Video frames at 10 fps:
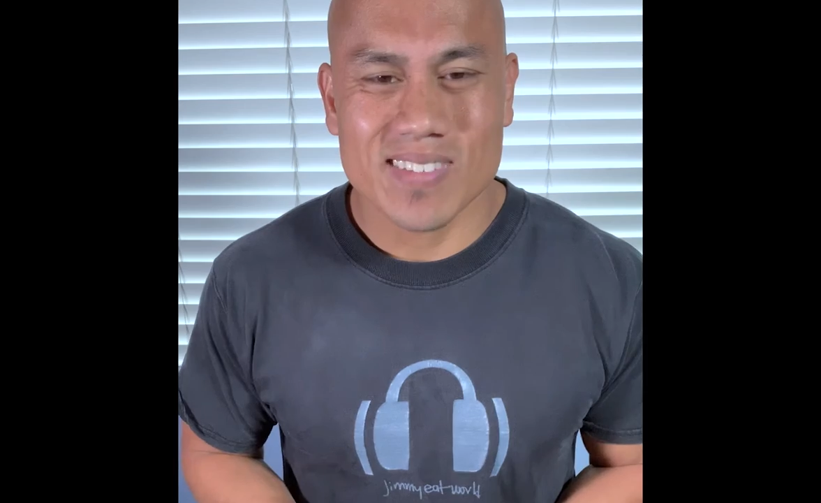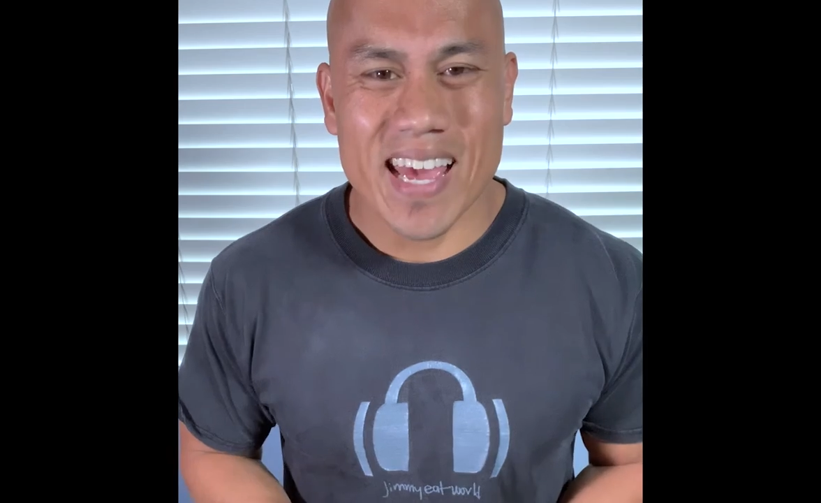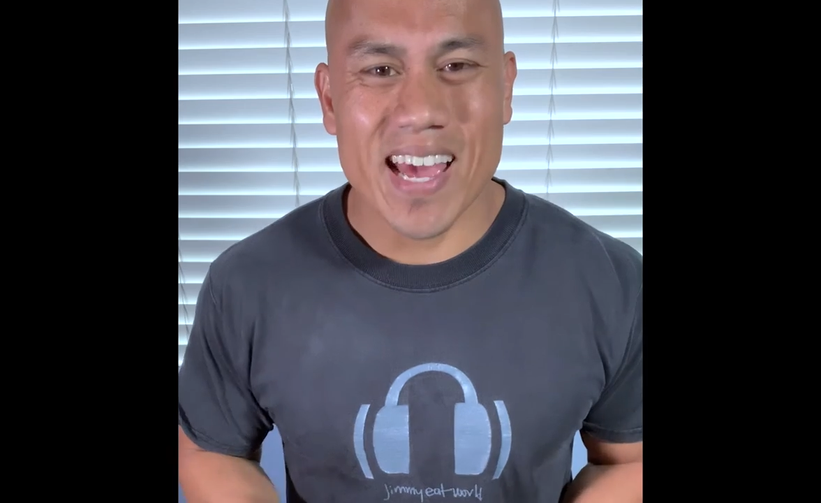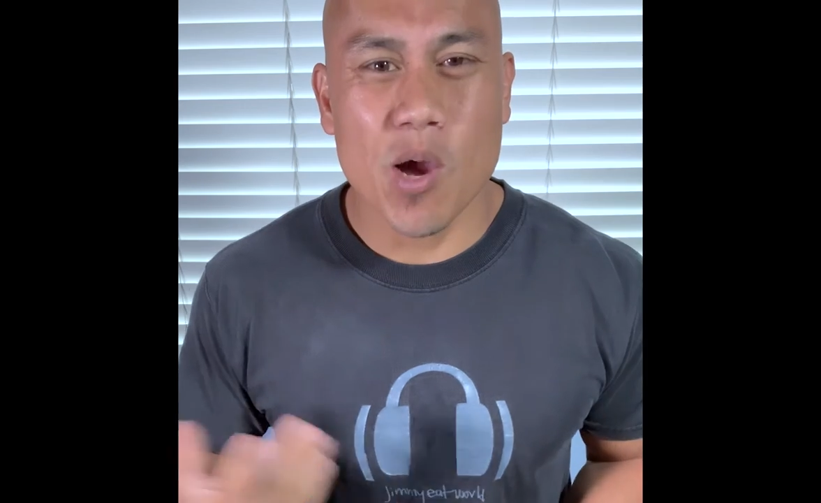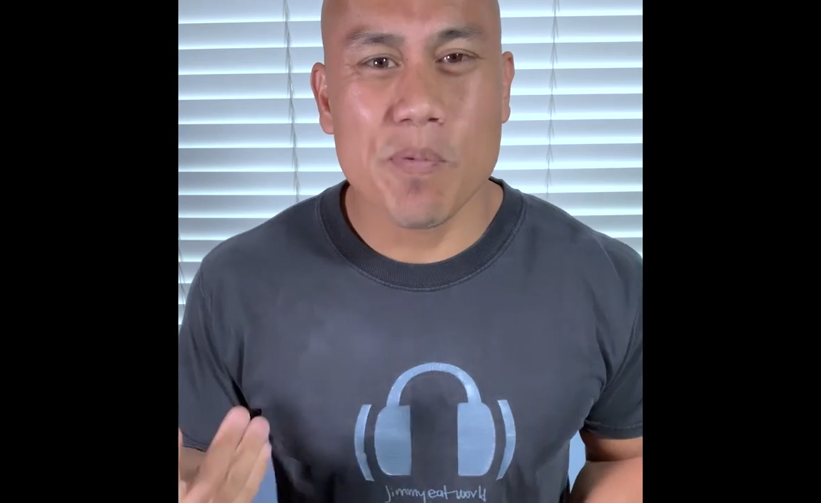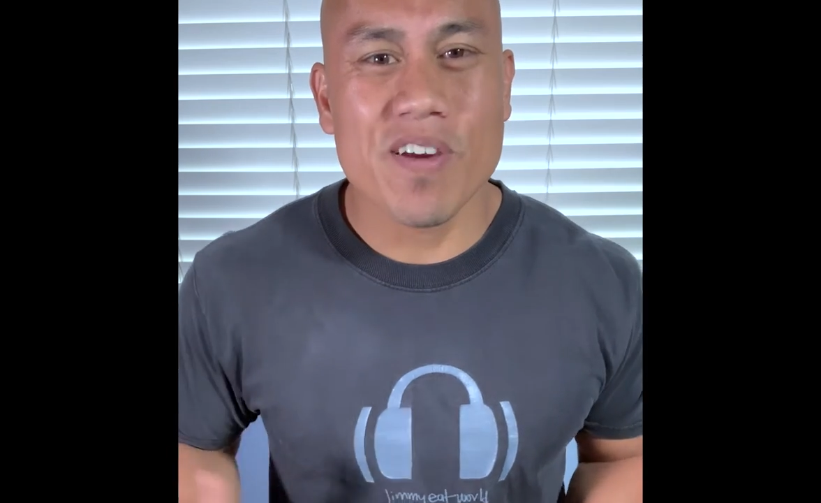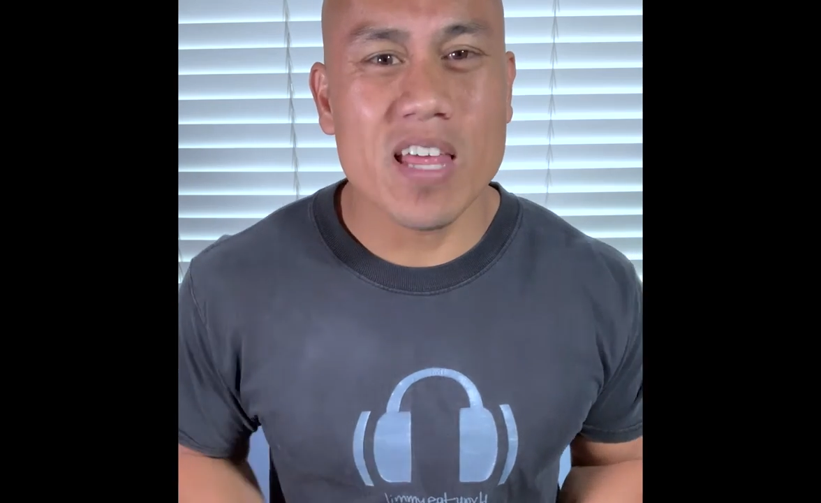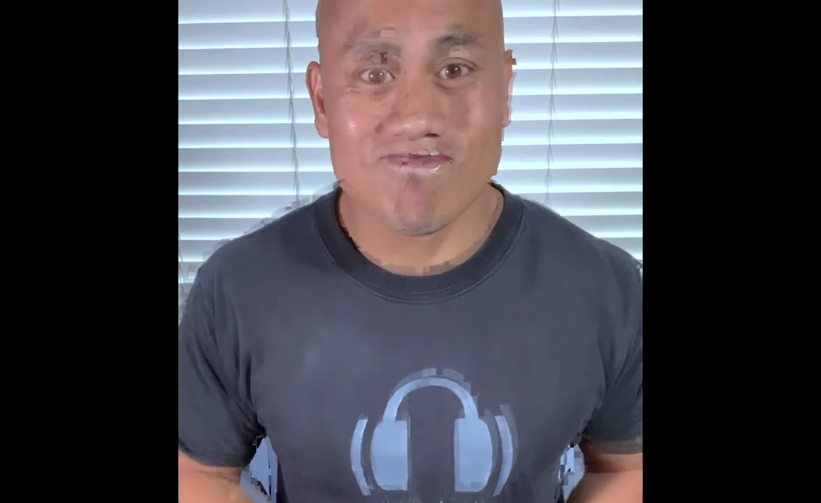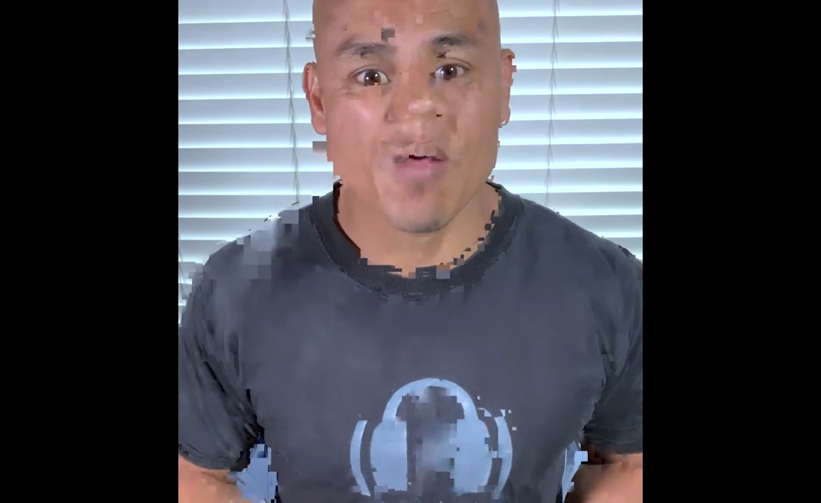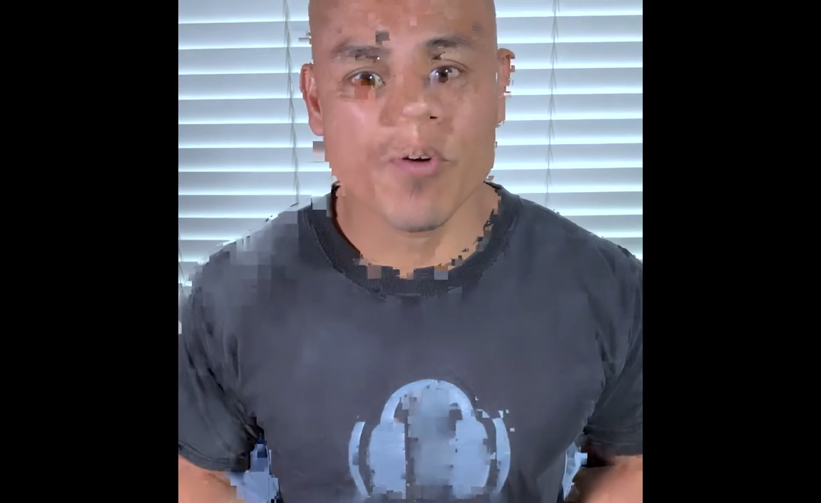Hey, I hope you found
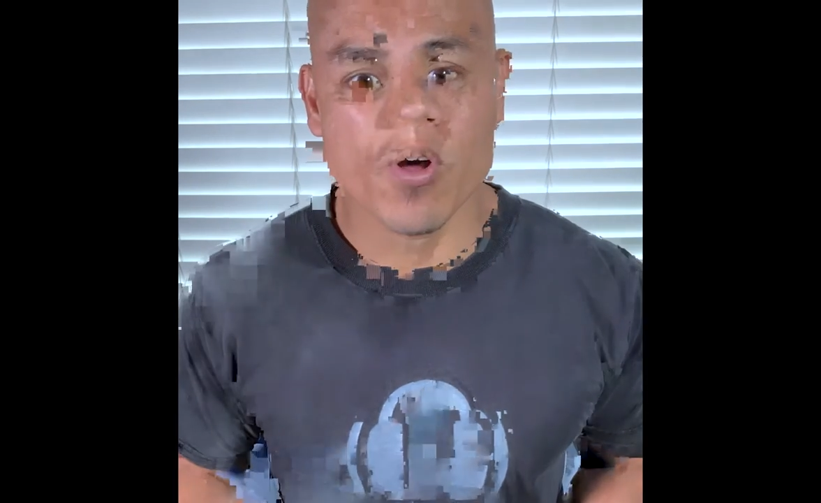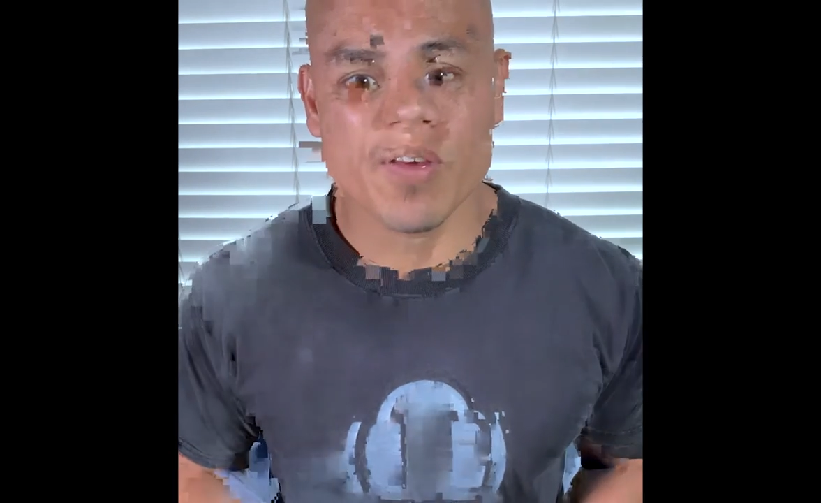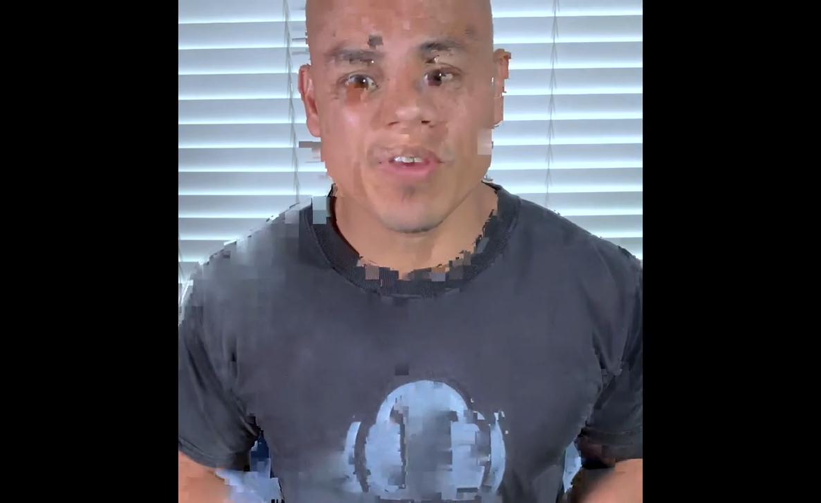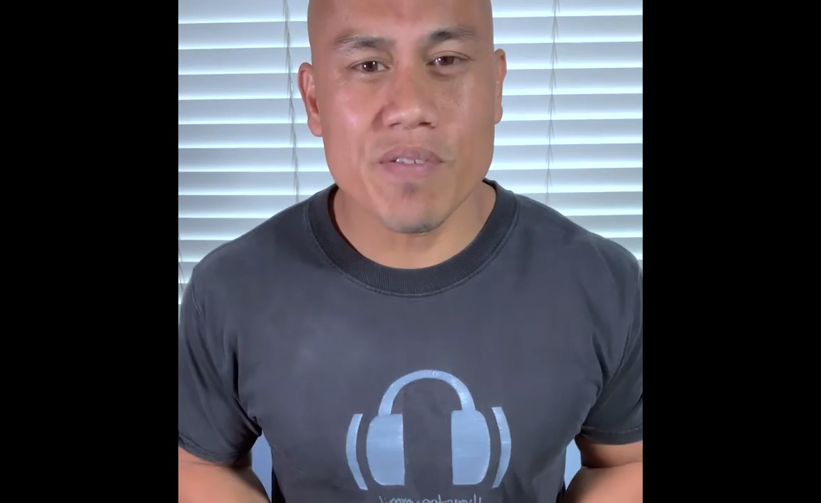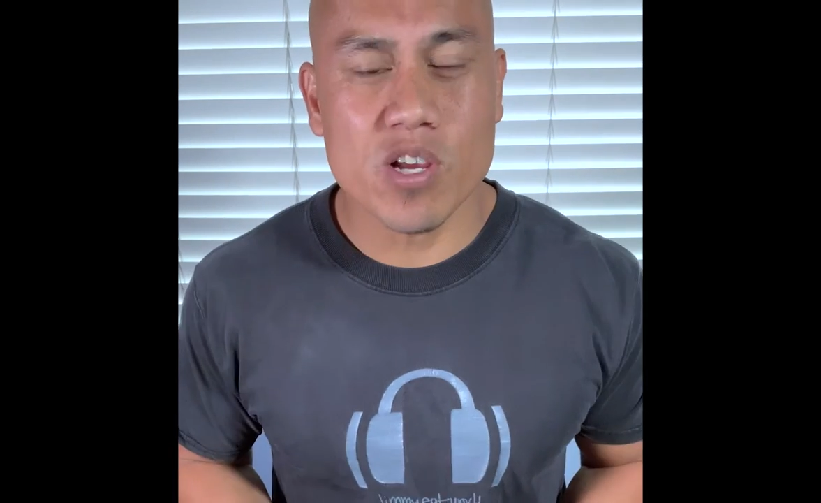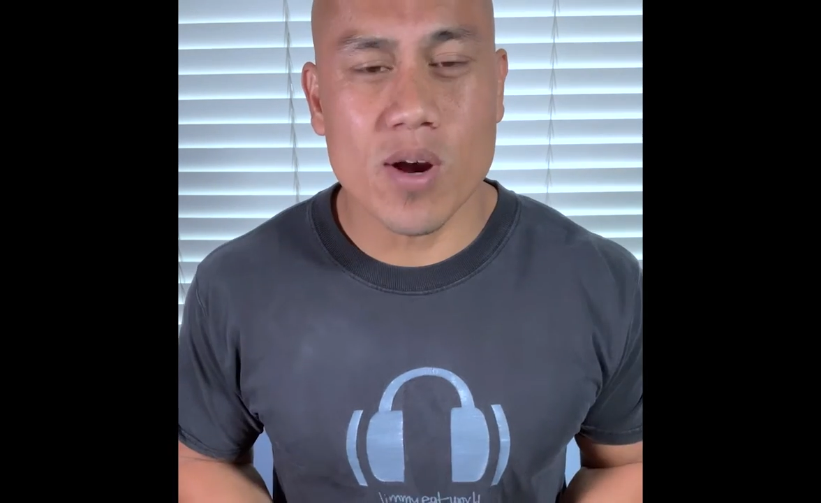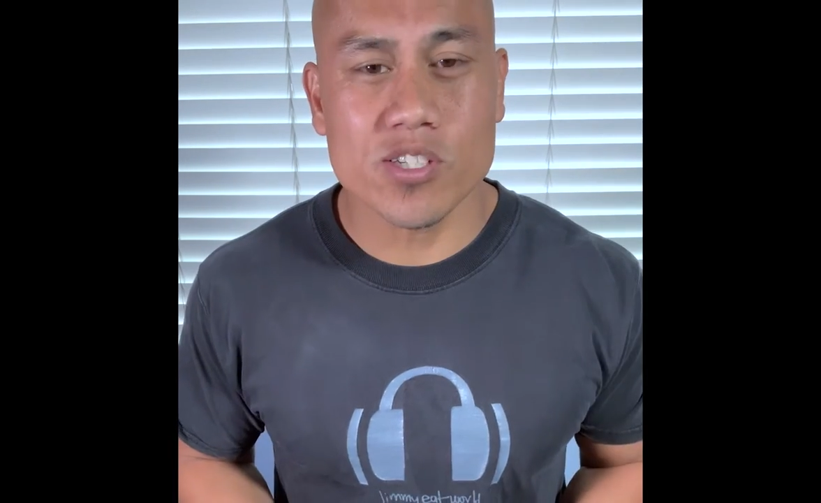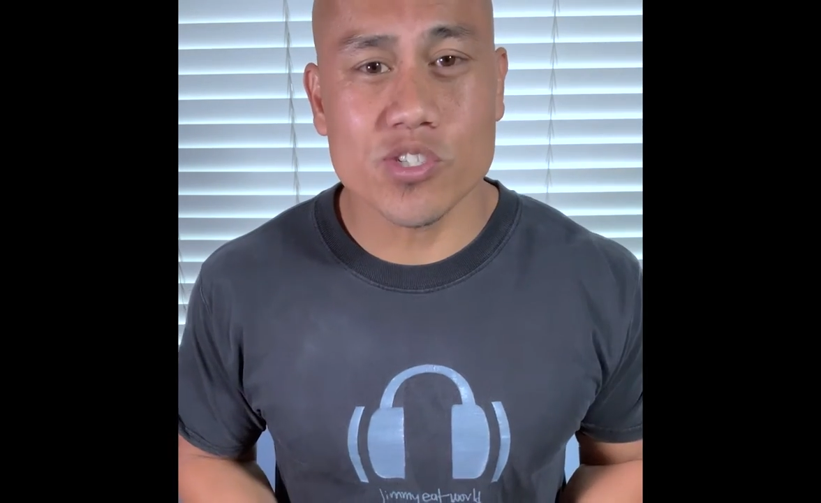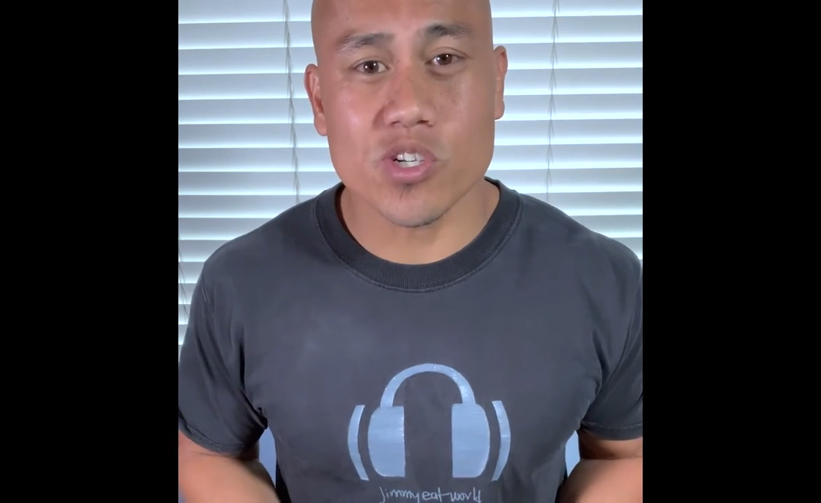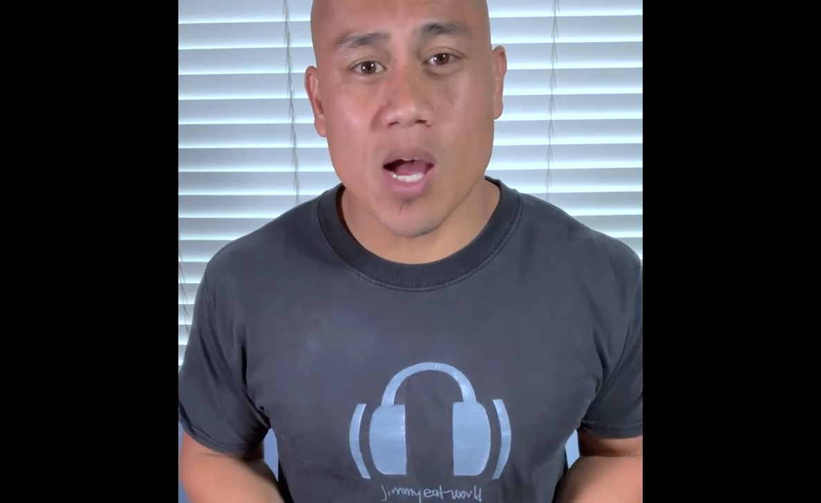that helpful. If you have any
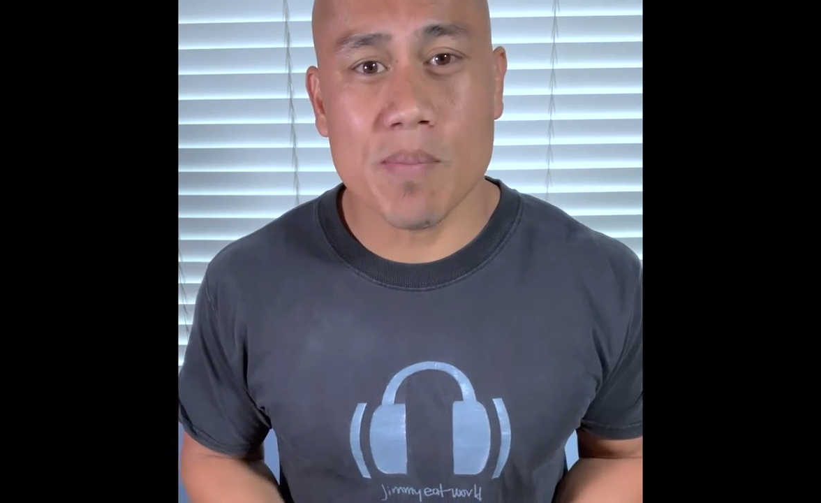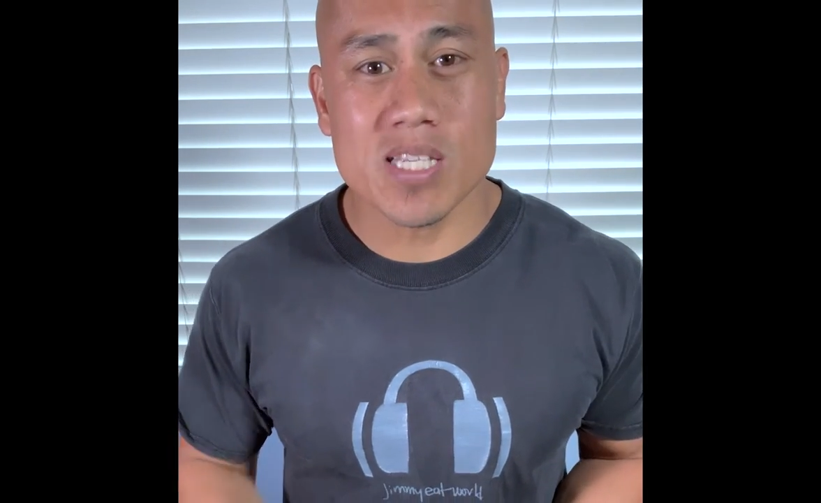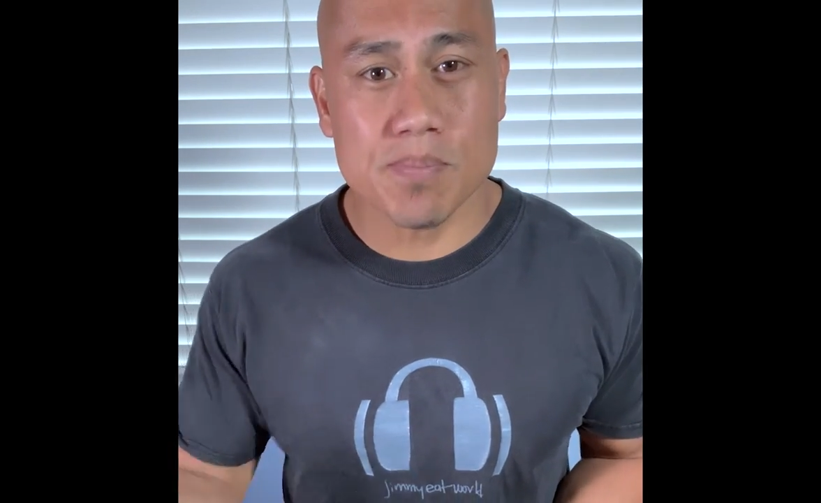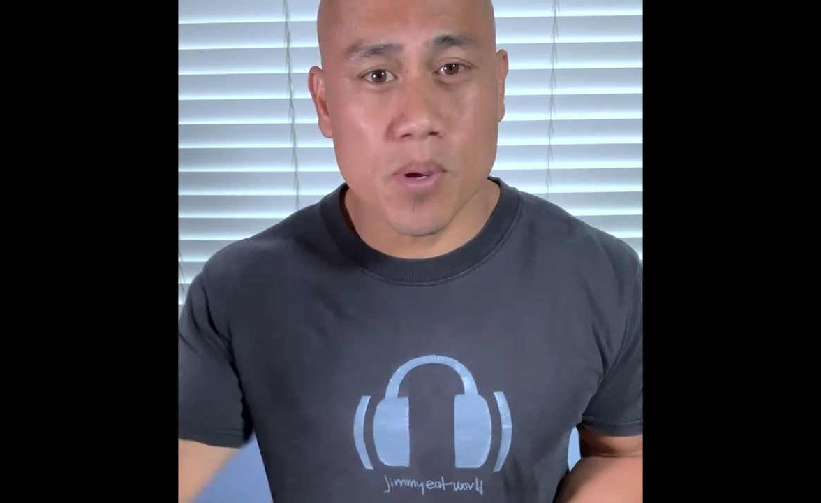questions or comments,